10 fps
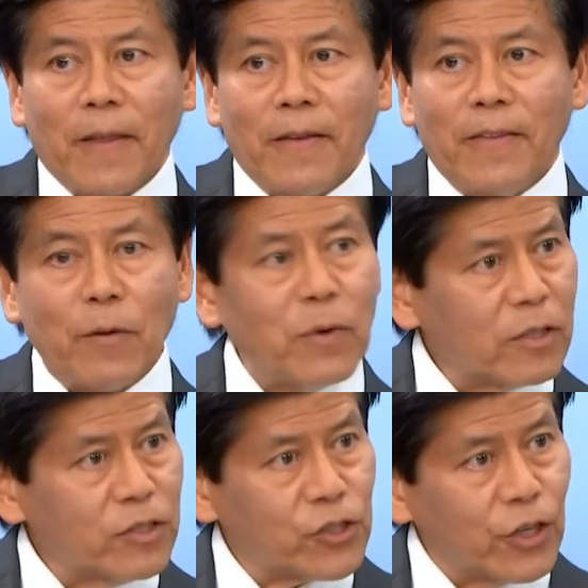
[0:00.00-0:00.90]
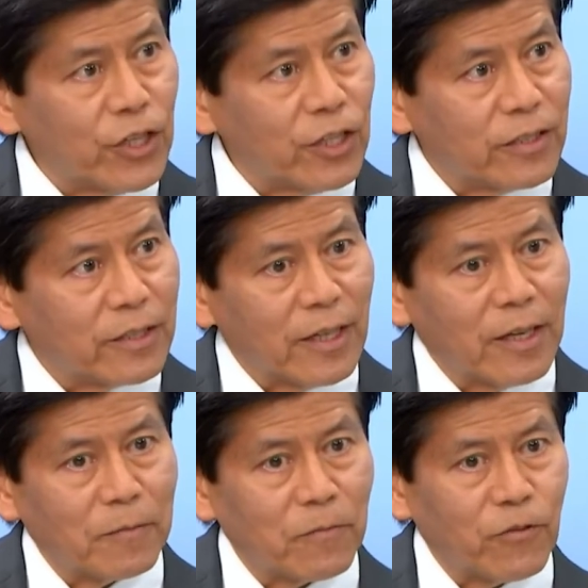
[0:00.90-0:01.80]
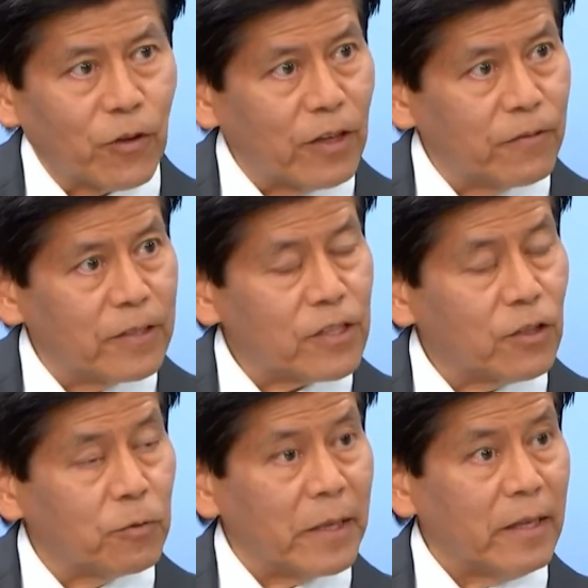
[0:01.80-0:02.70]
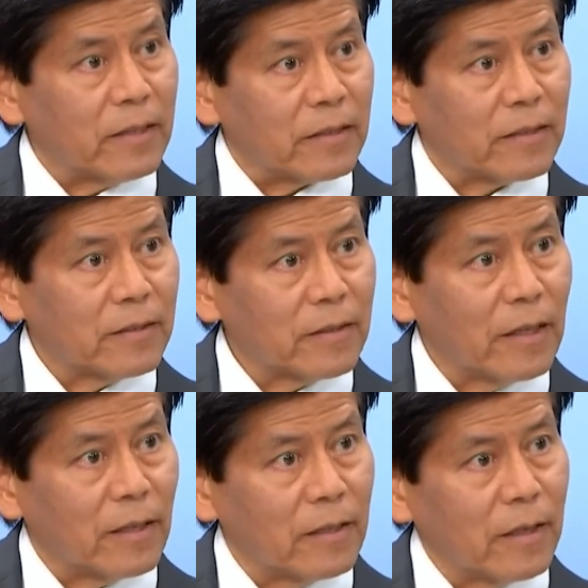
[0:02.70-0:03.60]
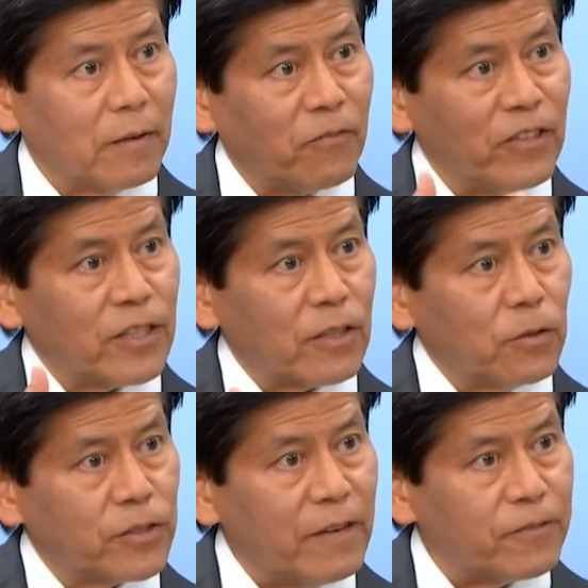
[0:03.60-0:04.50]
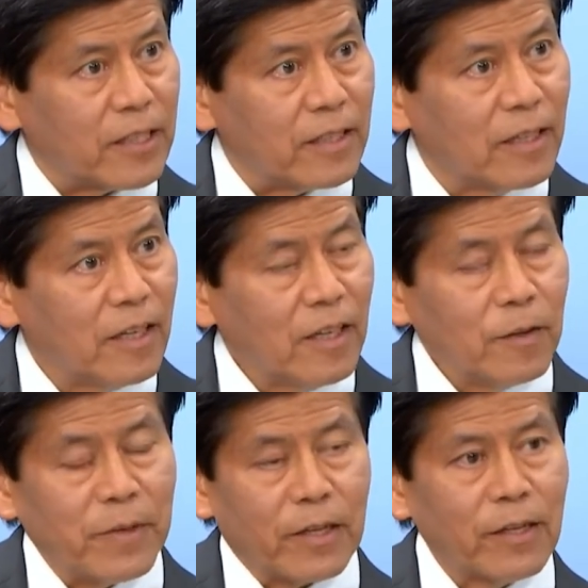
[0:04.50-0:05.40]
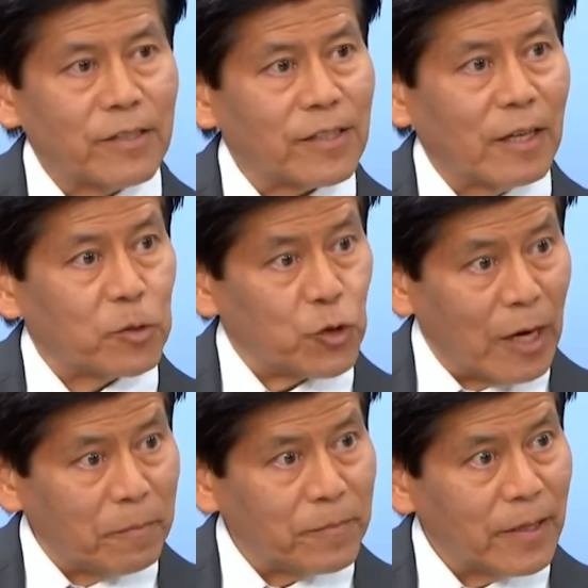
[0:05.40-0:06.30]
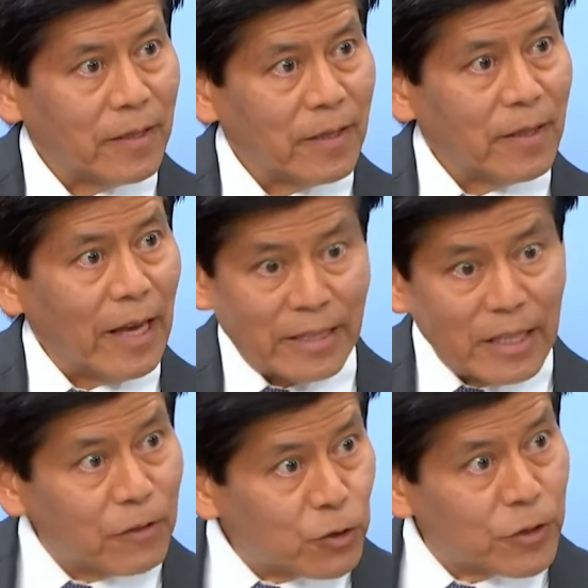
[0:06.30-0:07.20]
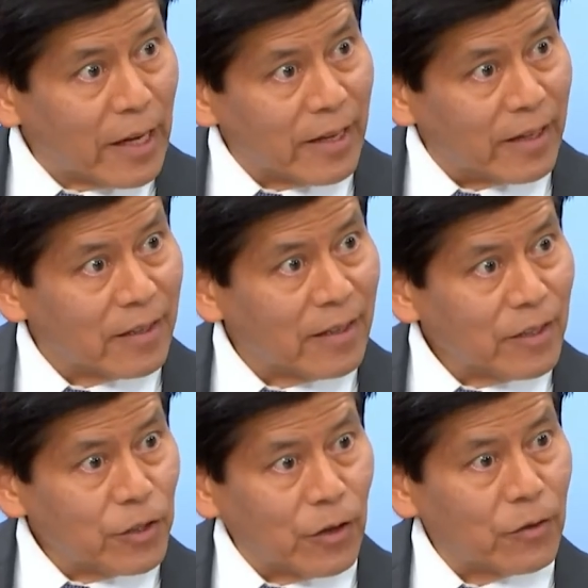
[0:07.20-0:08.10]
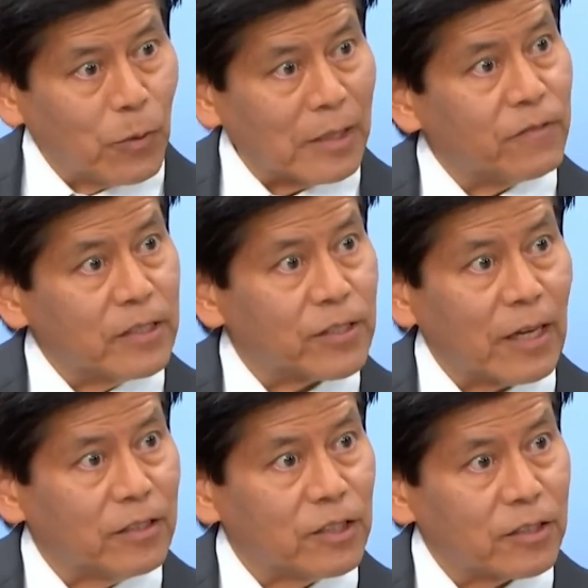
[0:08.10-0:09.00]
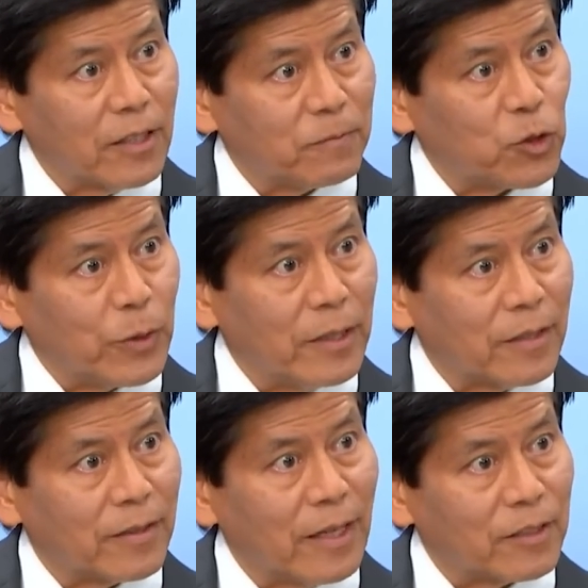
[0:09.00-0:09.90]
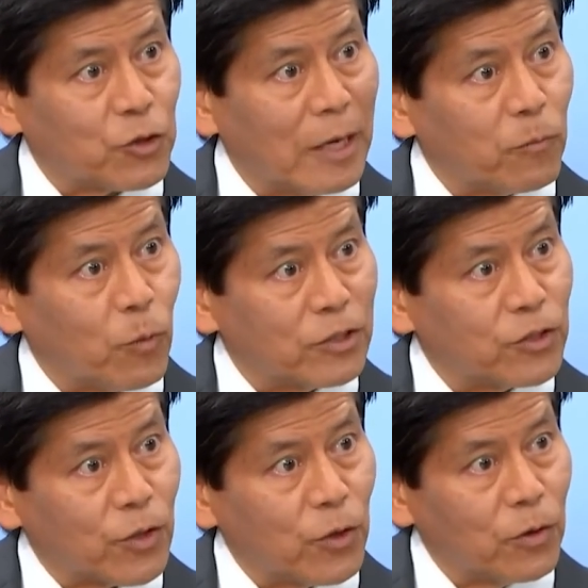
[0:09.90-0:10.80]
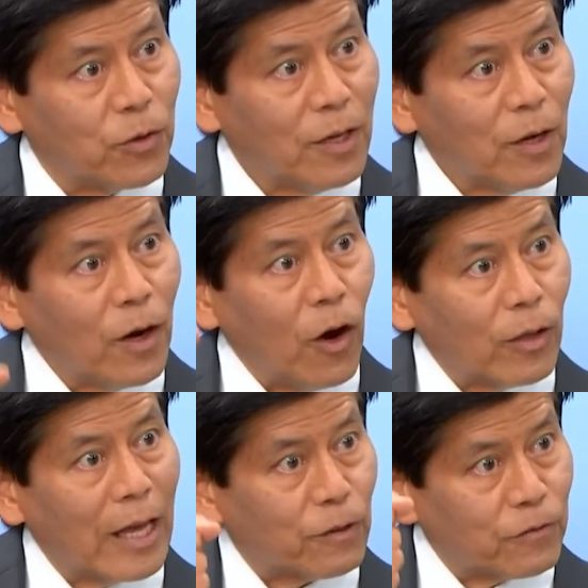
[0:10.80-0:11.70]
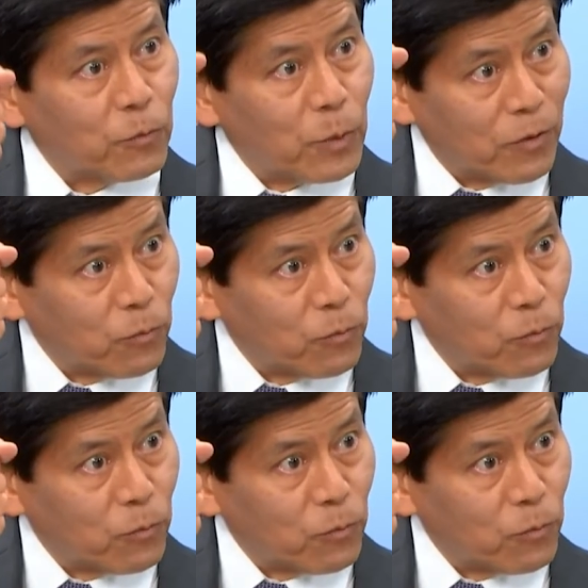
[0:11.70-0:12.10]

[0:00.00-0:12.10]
they were concerned for their physical being, physical safety, because Trump, and even today, you know, one of his sons tweeted that Trump wants to go all out with